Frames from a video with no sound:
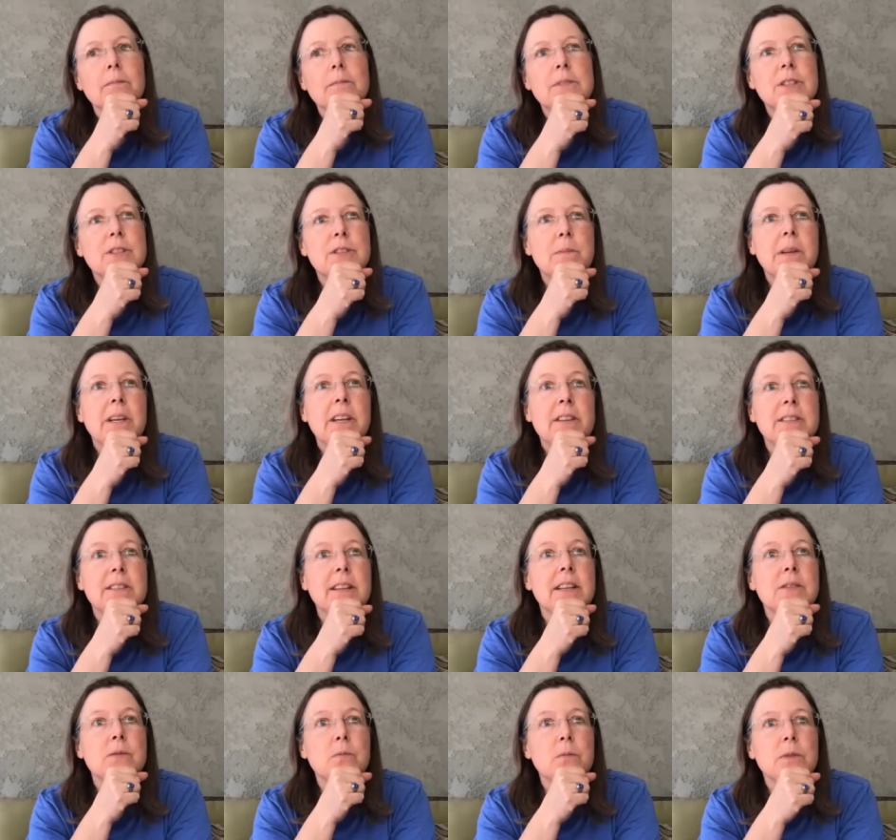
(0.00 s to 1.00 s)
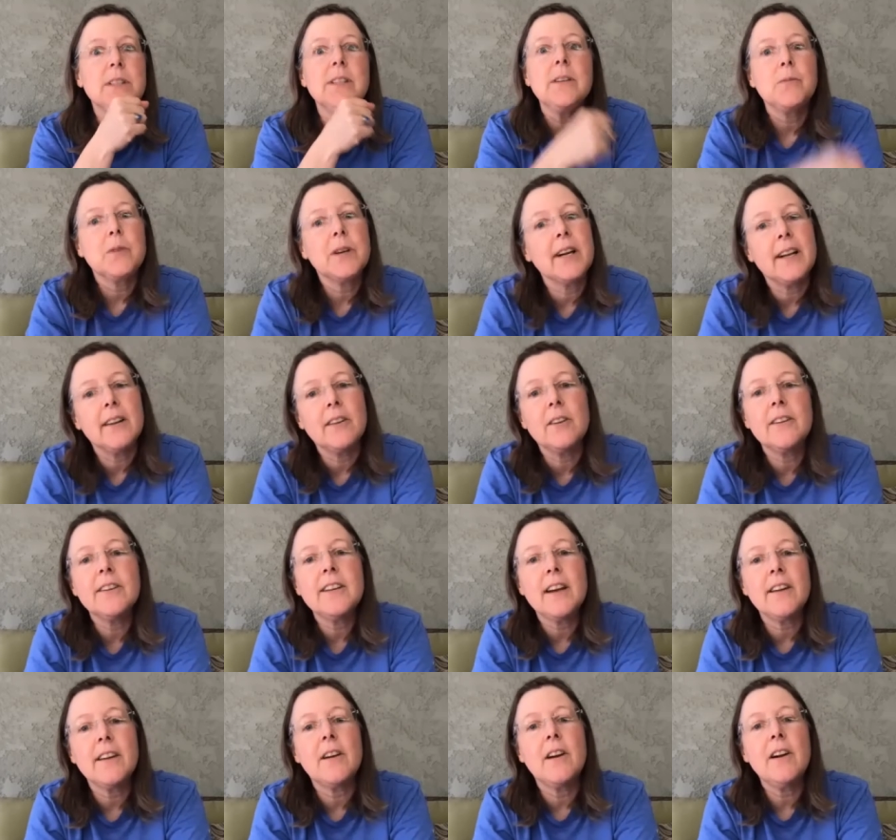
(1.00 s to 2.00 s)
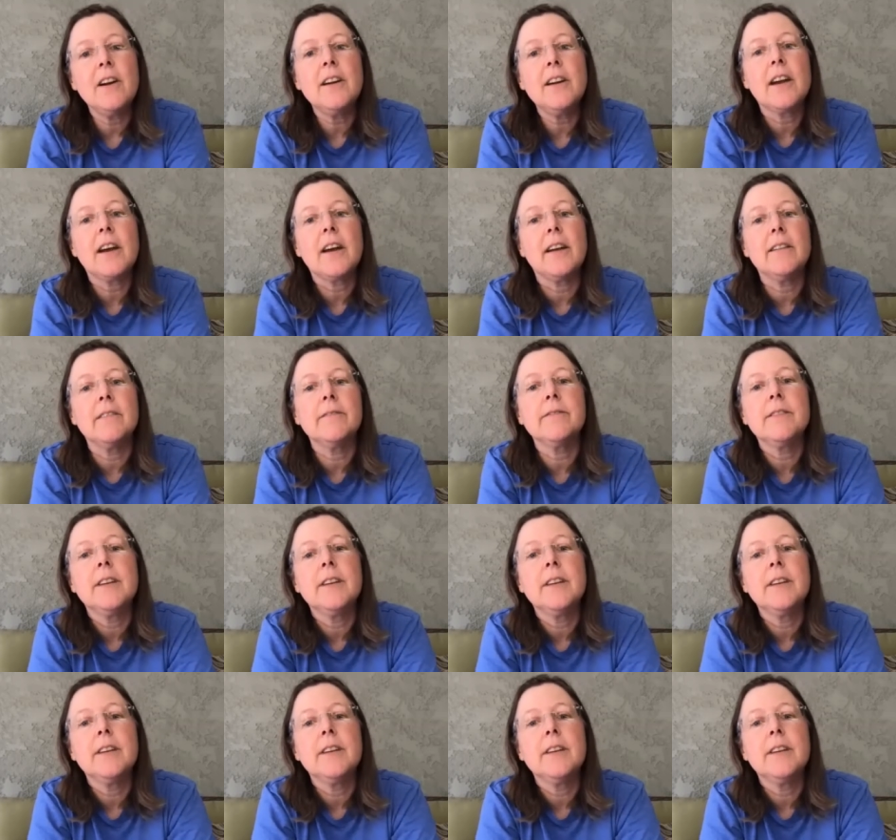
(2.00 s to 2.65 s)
Just because that's really where I learned how to archive.